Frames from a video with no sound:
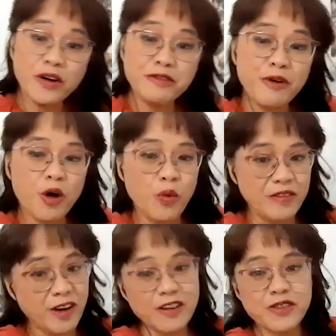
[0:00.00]
waterfall
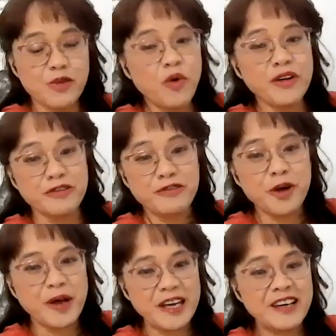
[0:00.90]
with lots of water
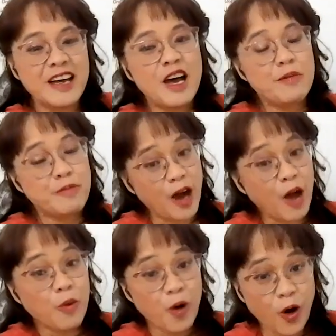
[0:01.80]
flowing, but
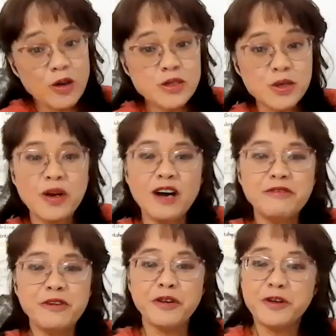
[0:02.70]
I will also
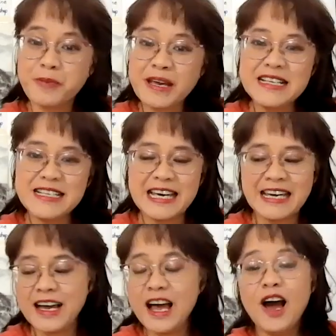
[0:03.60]
cover the
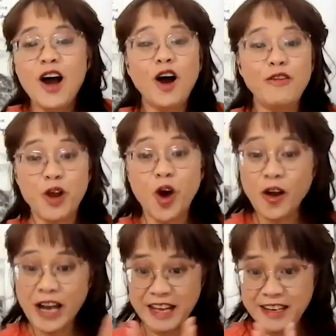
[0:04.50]
painting of
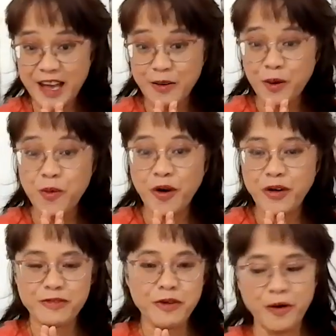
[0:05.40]
long and narrow
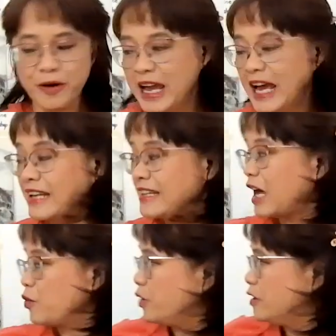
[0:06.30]
waterfall
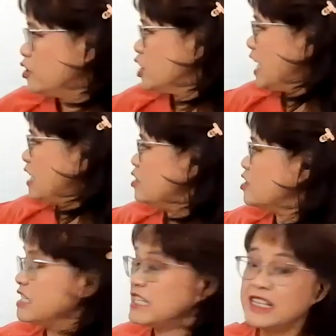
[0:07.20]
that will
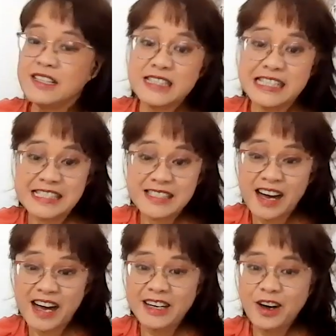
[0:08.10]
change the
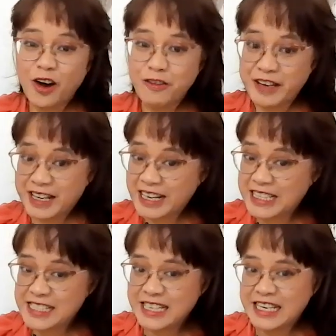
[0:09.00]
design of a
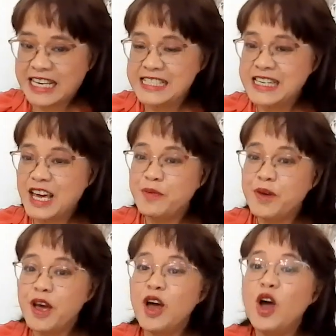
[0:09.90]
classic landscape.
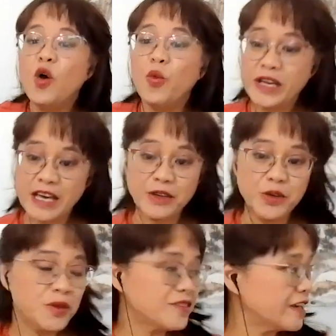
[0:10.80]
We can
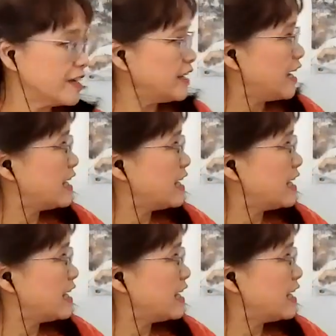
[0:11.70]
use it